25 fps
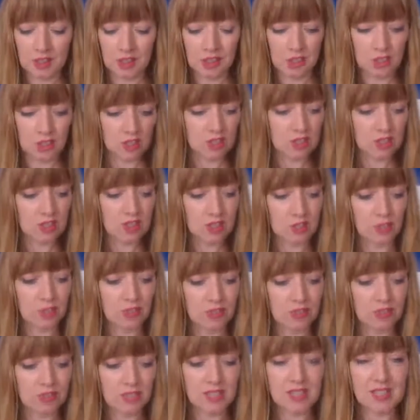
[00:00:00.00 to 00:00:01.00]
So
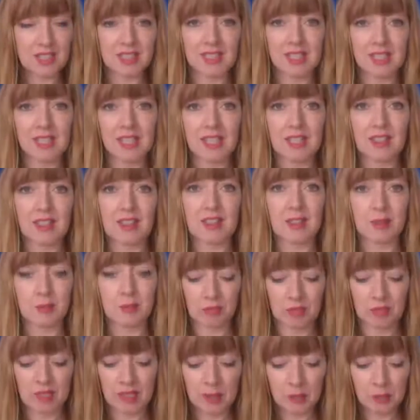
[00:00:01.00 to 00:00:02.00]
firstly, I'm
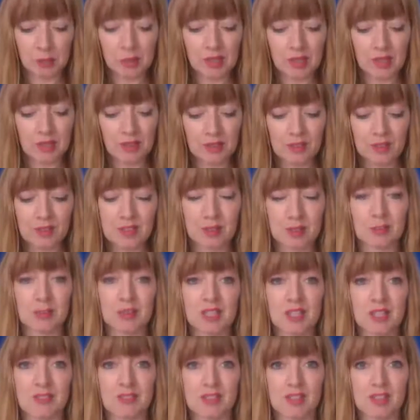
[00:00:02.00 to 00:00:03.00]
really proud of something
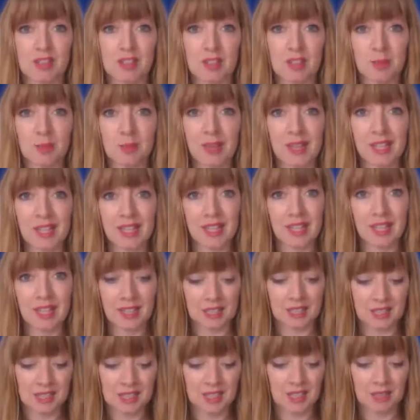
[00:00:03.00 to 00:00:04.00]
I've started making
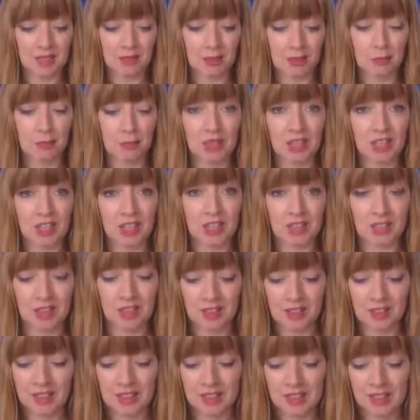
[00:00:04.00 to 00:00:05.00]
and saving money on.
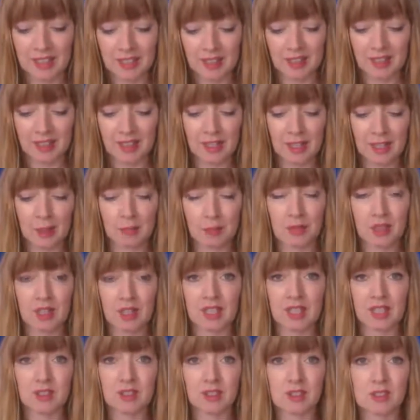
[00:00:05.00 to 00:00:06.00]
I
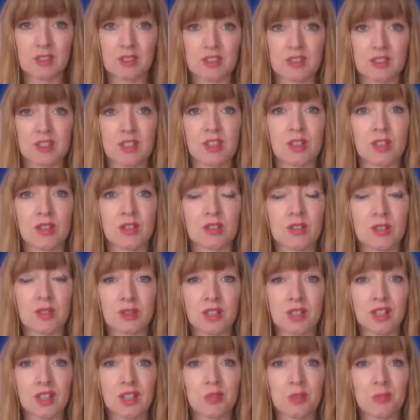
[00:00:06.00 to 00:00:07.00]
used to go through a
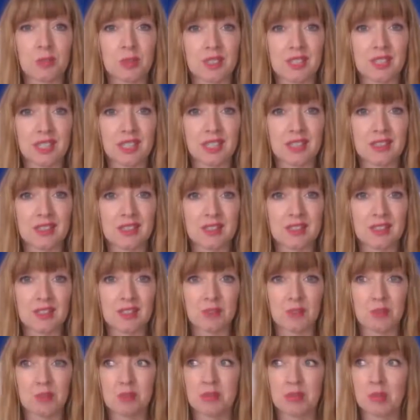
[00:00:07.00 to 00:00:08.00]
lot of Batiste. I
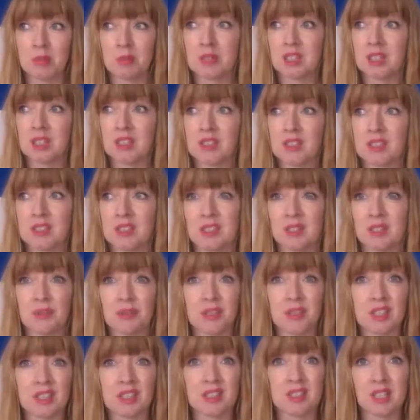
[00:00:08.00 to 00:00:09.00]
would probably use it every
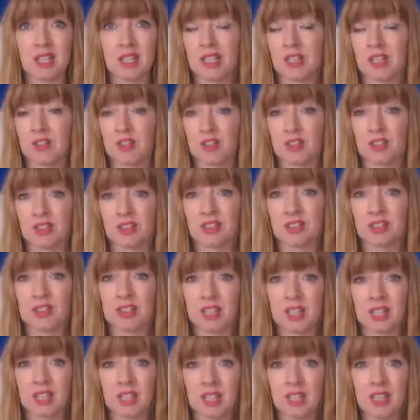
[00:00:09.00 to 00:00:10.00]
second or third
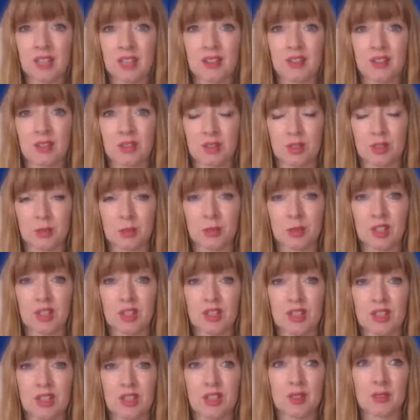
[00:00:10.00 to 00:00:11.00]
day through the month,
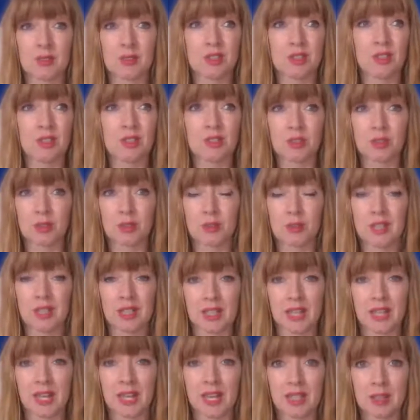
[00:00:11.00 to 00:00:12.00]
and I was going through about a
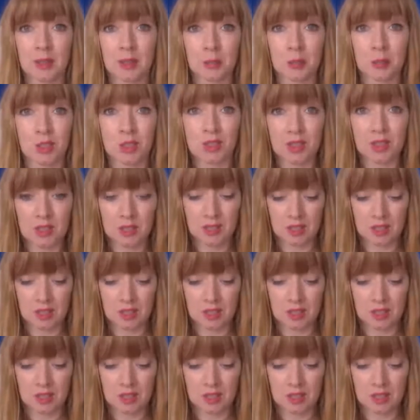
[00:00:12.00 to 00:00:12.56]
can a month.